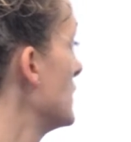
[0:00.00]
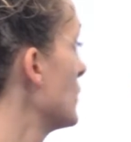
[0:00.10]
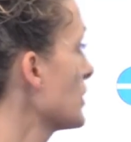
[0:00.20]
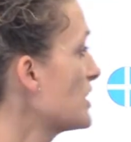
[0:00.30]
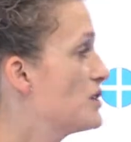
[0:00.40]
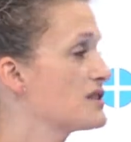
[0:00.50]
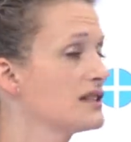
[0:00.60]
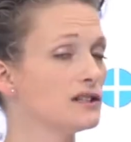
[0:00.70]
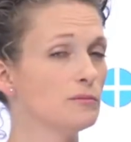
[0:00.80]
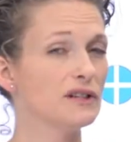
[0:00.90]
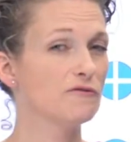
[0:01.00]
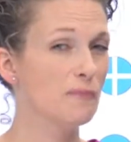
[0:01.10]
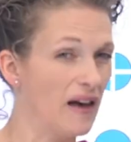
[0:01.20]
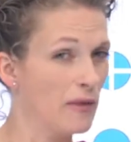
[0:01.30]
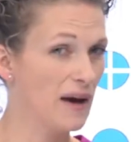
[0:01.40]
We're going to use a little bit of
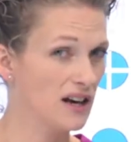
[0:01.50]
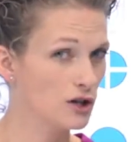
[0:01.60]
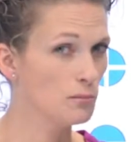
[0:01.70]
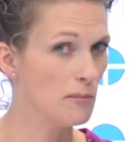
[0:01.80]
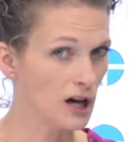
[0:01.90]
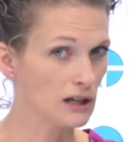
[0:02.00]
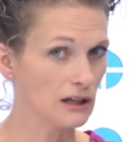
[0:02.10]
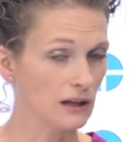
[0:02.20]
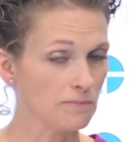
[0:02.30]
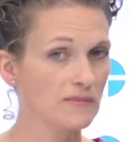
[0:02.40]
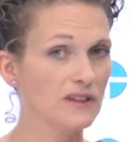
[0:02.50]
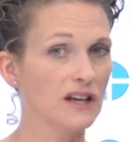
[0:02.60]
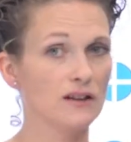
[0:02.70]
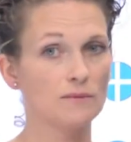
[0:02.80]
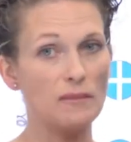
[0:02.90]
mathematical modeling.
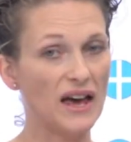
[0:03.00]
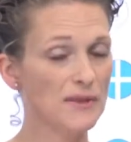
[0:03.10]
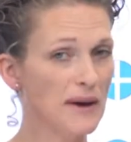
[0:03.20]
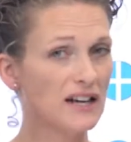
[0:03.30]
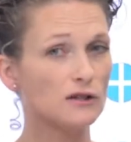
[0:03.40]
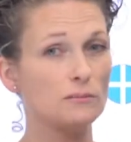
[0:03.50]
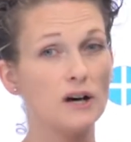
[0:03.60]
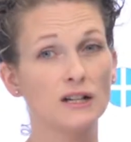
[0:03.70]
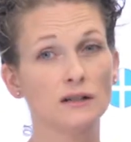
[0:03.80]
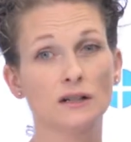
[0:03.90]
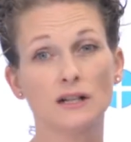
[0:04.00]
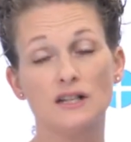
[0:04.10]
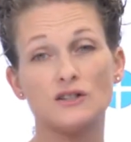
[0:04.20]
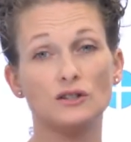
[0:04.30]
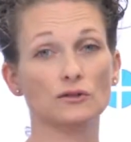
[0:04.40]
Now, mathematical modeling
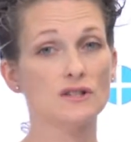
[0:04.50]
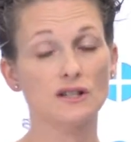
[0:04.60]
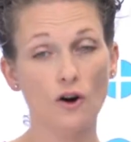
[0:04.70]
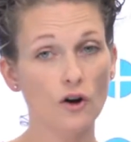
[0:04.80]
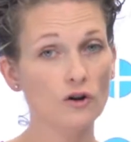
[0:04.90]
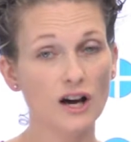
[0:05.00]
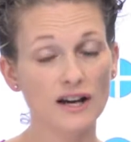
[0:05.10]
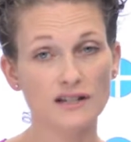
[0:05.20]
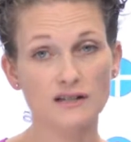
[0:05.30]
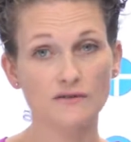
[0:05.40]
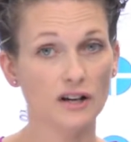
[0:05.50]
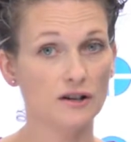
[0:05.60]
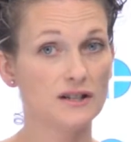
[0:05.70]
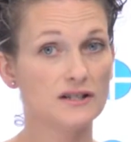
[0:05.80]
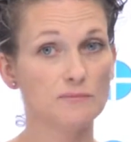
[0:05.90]
is used in all kinds of
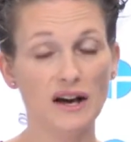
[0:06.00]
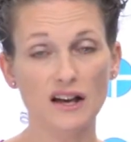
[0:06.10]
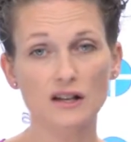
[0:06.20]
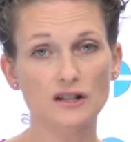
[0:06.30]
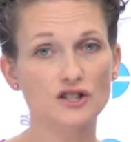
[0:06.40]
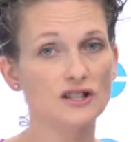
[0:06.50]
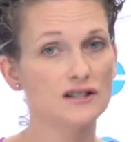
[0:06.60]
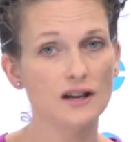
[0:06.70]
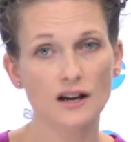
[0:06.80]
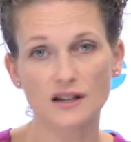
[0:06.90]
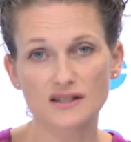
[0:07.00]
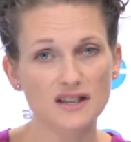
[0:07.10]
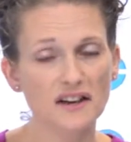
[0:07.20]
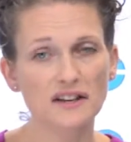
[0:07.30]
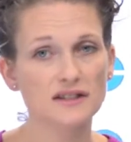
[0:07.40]
areas, biology,
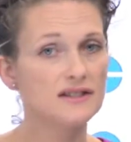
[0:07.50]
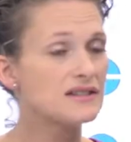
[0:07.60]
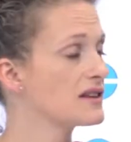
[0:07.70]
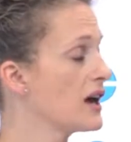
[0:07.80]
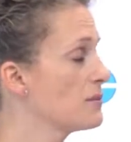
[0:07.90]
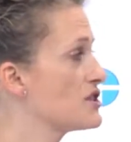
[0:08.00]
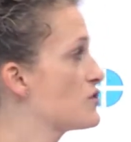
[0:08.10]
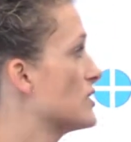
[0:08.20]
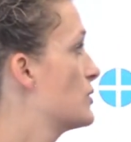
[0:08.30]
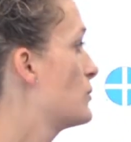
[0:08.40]
science, chemistry,